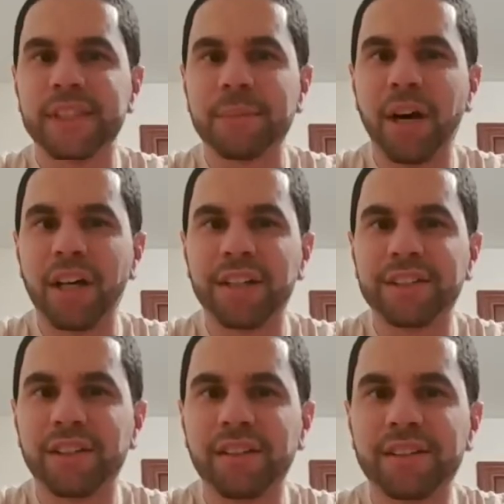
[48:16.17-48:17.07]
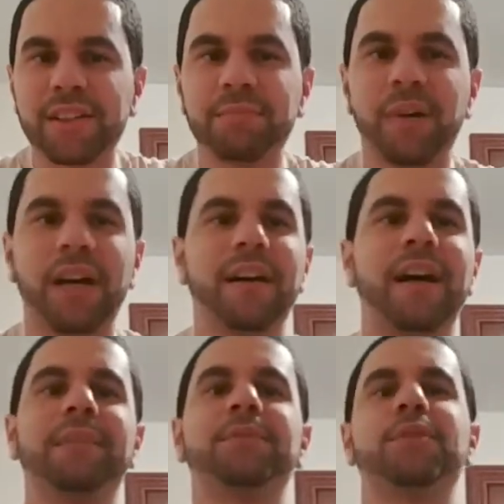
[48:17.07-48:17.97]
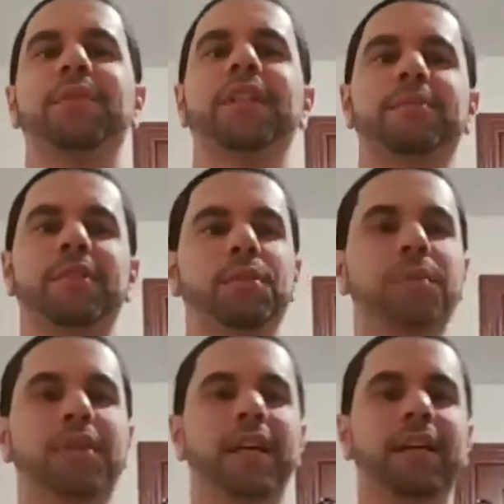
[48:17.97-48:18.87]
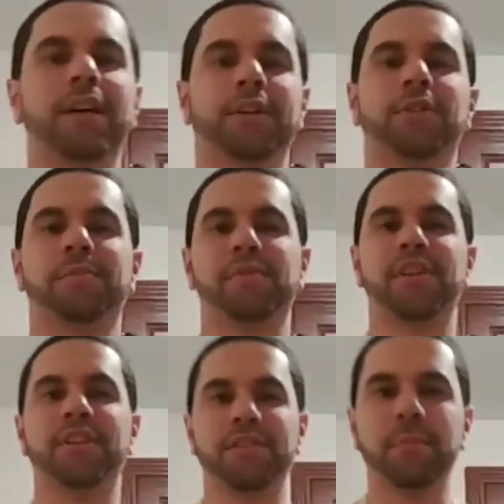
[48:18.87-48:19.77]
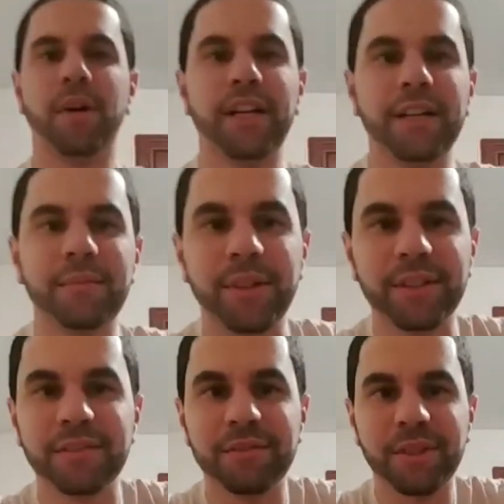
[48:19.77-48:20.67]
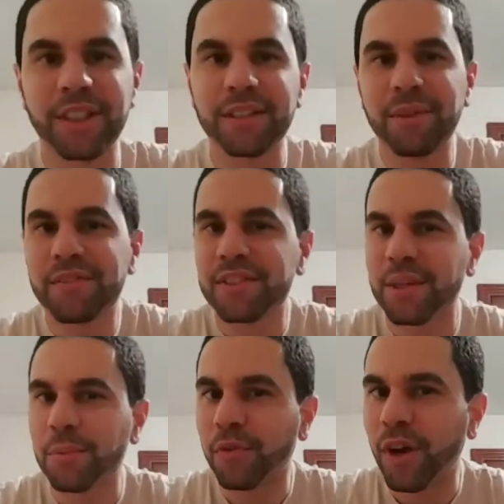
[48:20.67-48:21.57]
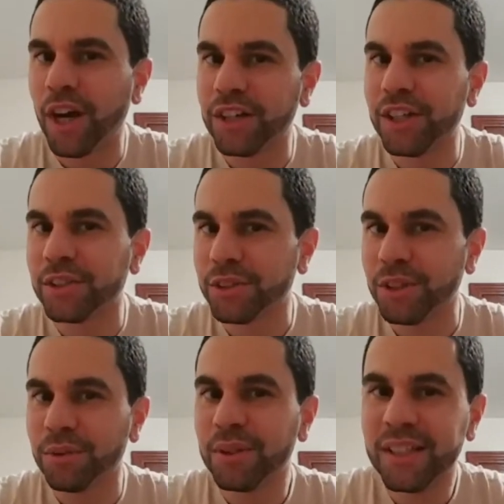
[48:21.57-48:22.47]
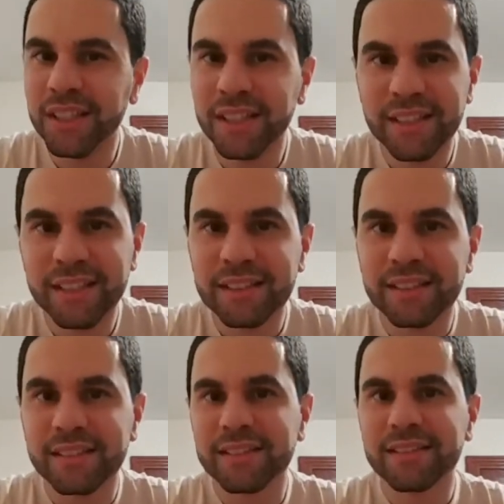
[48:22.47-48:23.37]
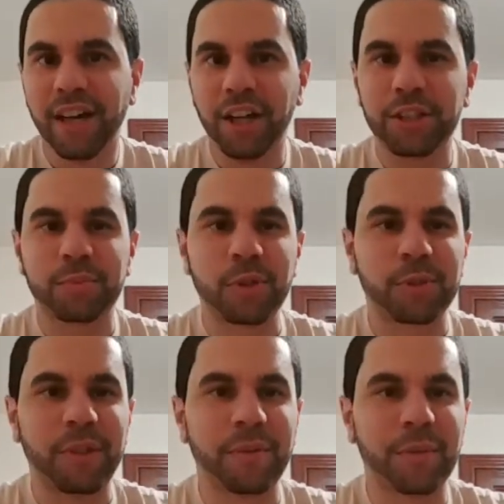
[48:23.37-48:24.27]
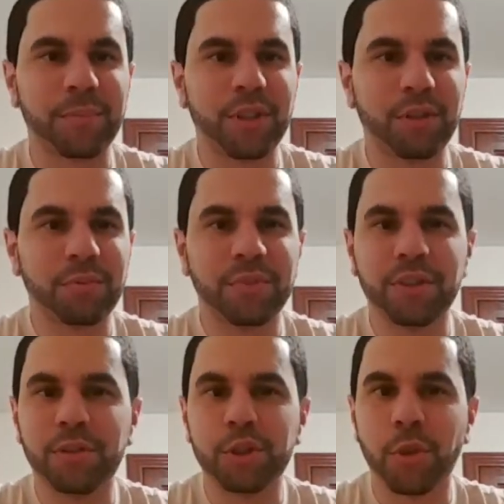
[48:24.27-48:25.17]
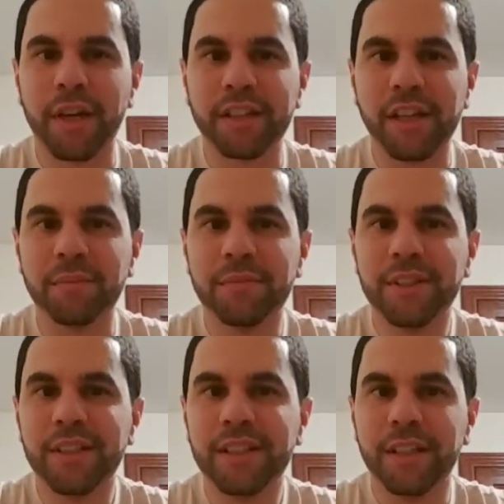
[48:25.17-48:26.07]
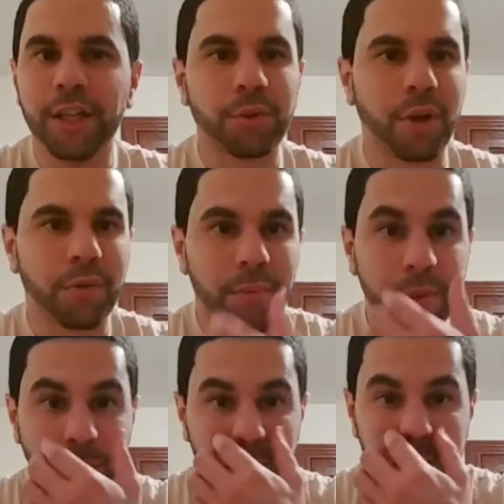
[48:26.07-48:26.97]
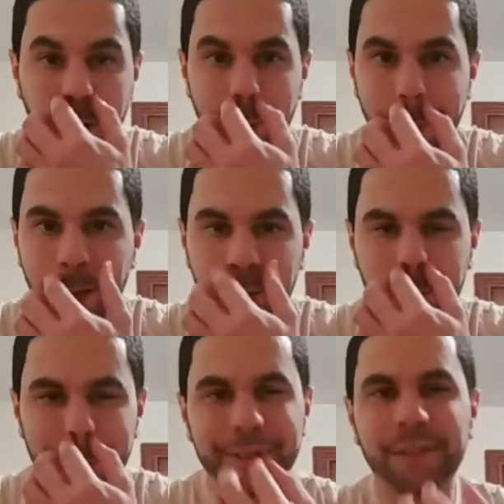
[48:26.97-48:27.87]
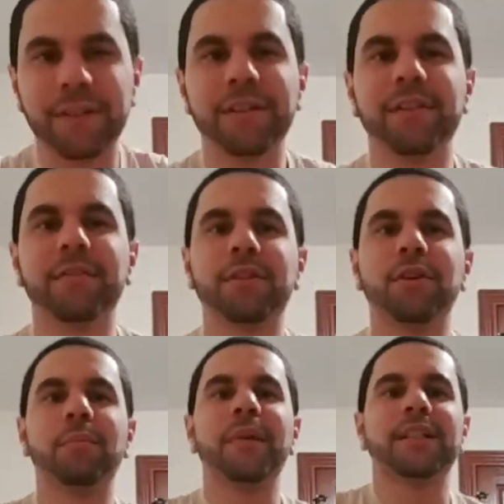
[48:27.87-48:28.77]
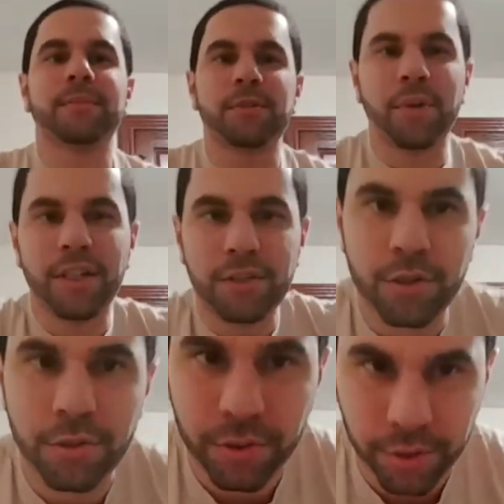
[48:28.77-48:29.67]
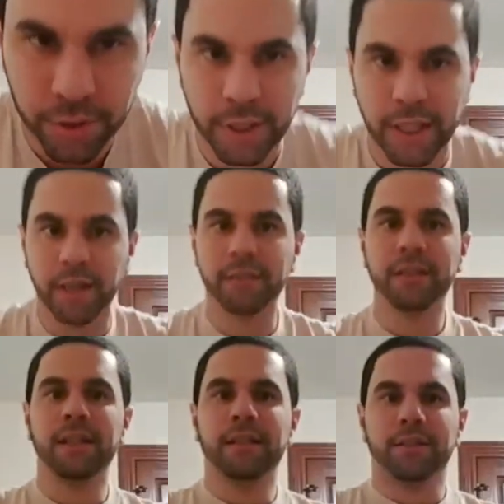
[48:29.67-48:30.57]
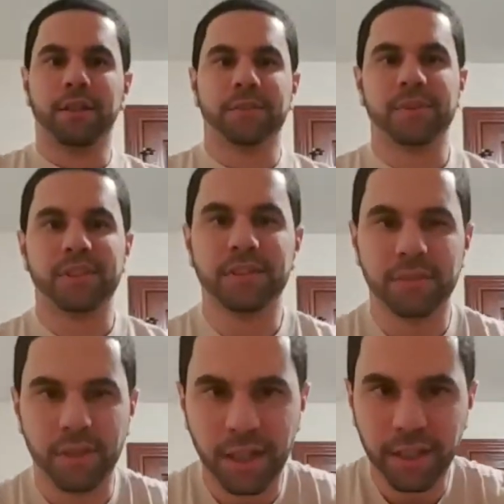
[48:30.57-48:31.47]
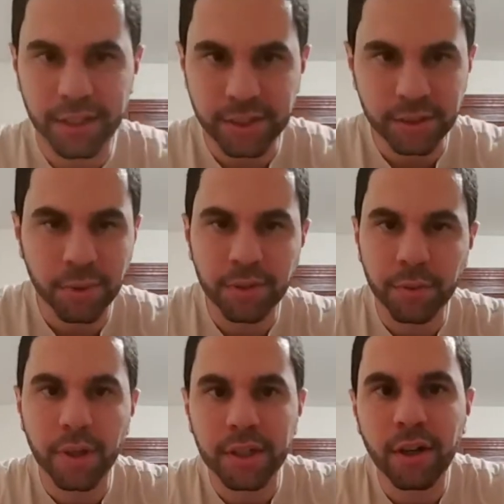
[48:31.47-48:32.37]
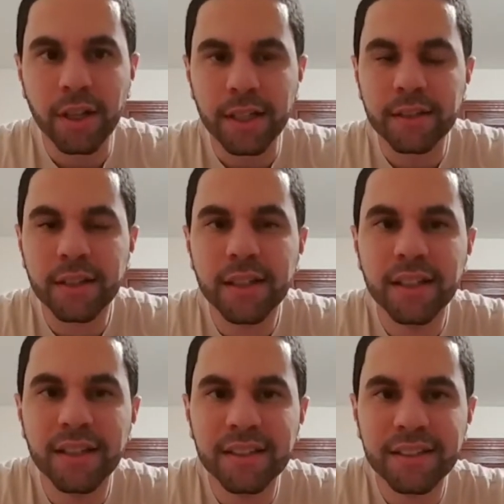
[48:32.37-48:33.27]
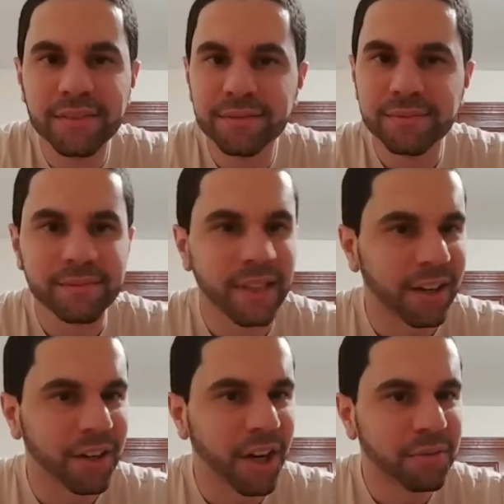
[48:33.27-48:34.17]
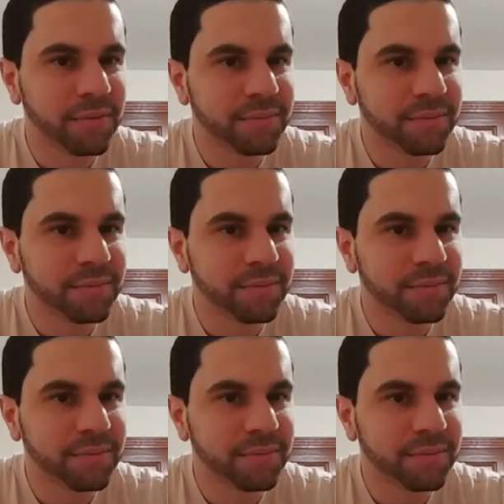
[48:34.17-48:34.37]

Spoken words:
holidays all of a sudden. Probably I assume it has to do with like Christmas sales and money, but really we have to skip over holidays too. Holidays are supposed to be like, you know, enjoying them, enjoying the people we care about. You know, even if you don't make as much money as you do during the Christmas season or holiday season, whatever you want to call it. I don't know.